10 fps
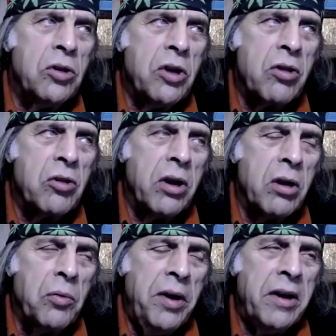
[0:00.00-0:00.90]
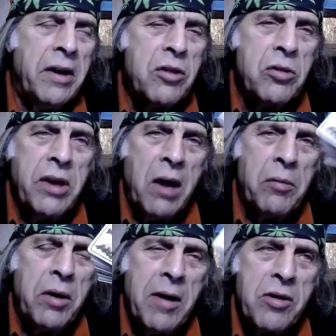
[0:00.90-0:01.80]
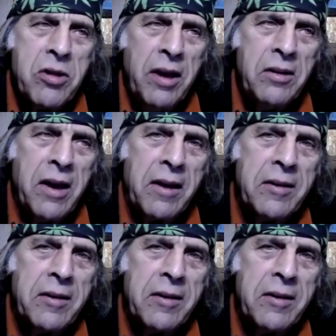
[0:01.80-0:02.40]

just as good a reading as you can with a Marseille deck?